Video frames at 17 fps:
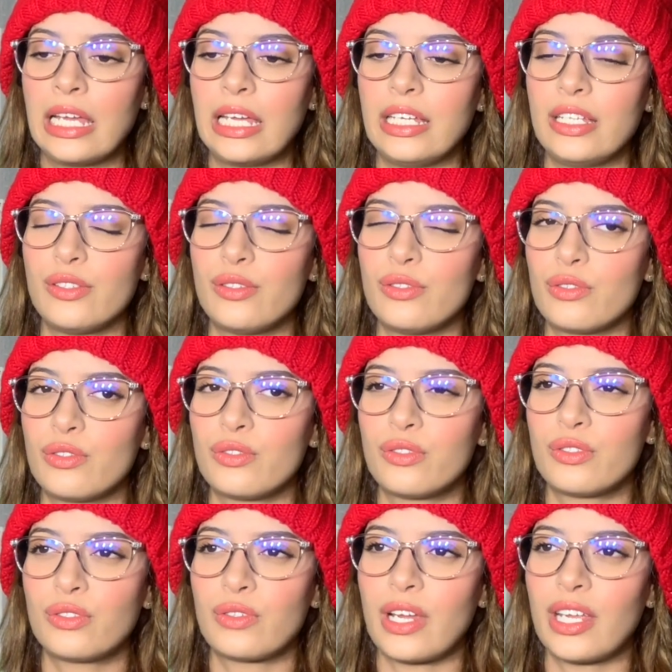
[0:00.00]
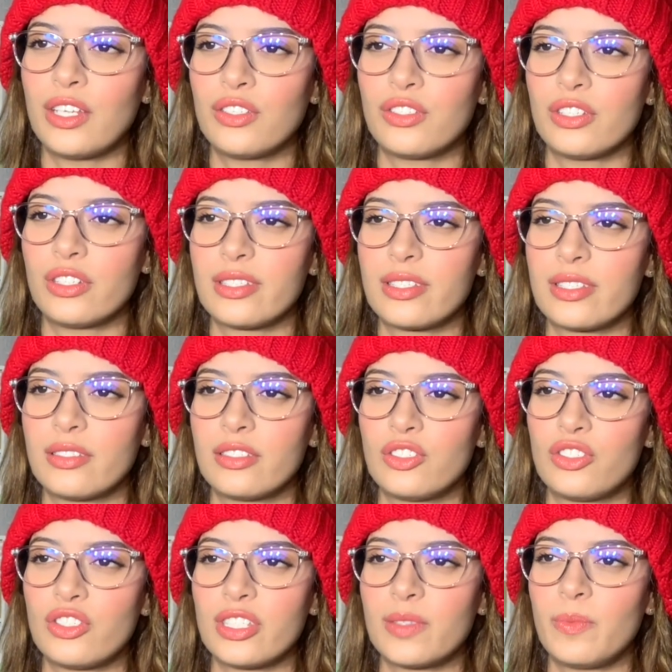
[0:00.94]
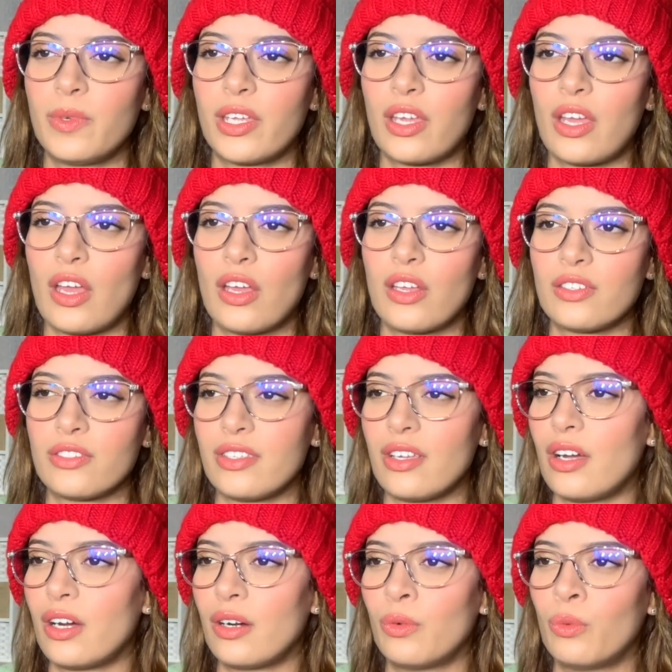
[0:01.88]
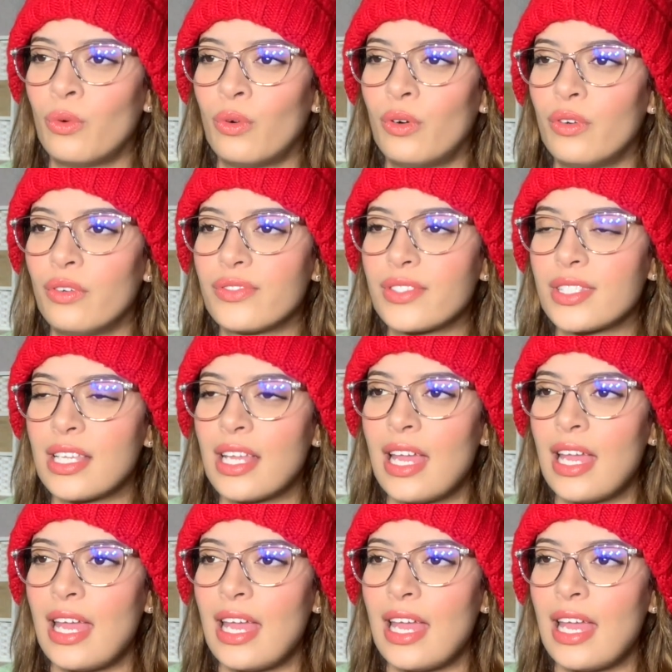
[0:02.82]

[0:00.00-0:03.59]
into strangers just because they are wolves